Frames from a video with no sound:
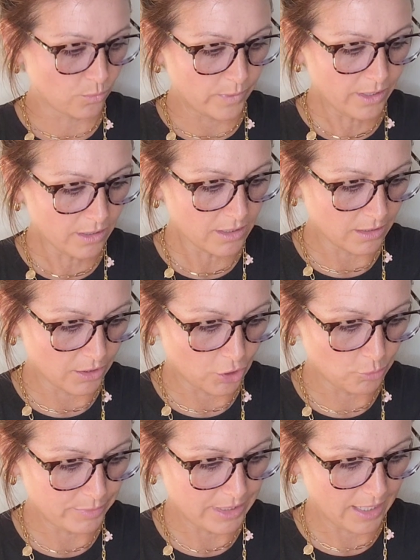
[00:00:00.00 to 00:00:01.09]
we are going to
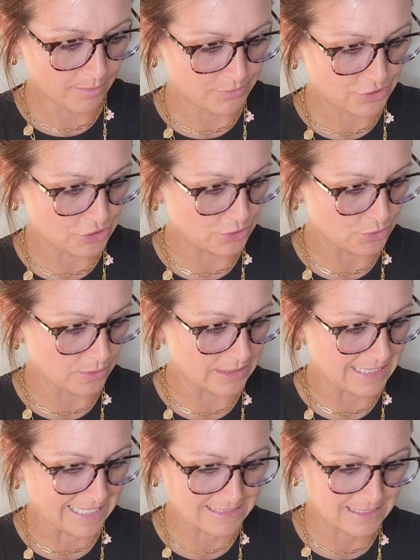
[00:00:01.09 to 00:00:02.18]
open up to
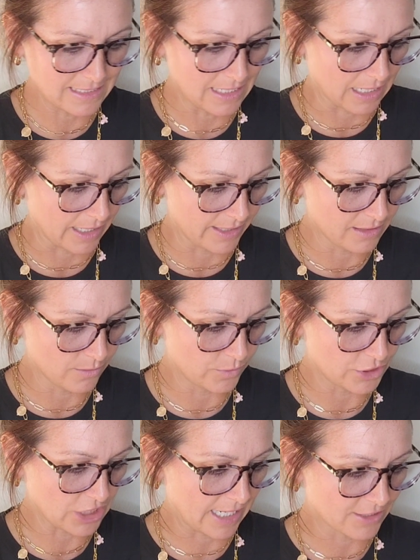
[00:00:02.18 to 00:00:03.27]
lesson 9,
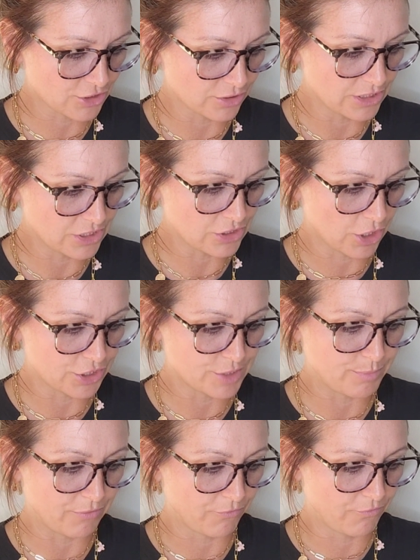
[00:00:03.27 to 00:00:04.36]
which actually starts
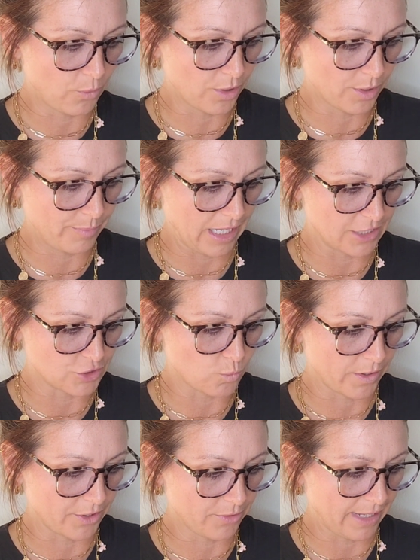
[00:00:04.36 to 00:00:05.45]
before page
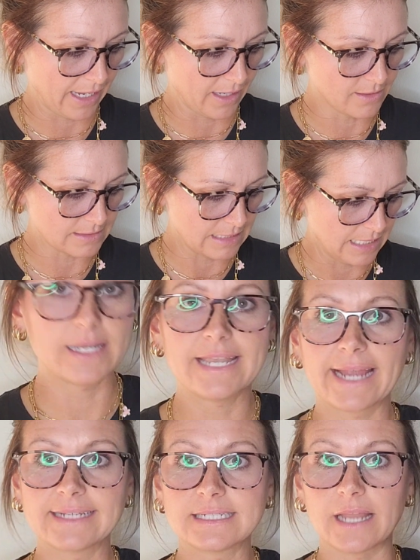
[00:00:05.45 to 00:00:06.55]
108,
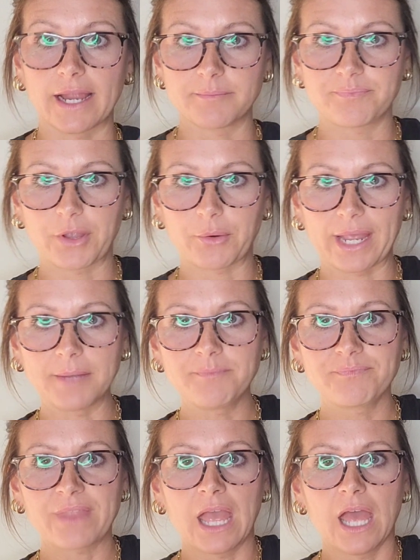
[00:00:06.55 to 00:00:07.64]
99, okay?
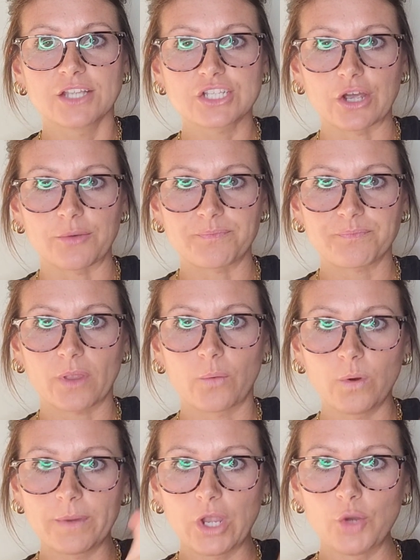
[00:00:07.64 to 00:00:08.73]
So
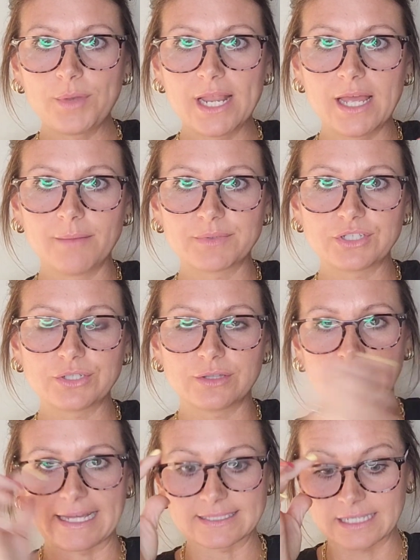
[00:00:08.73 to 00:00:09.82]
when we open up to the
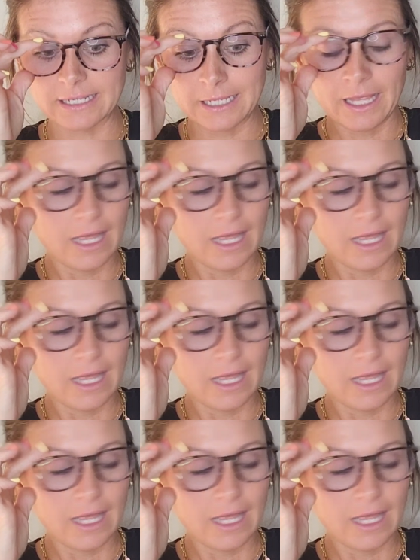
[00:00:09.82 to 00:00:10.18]
lesson,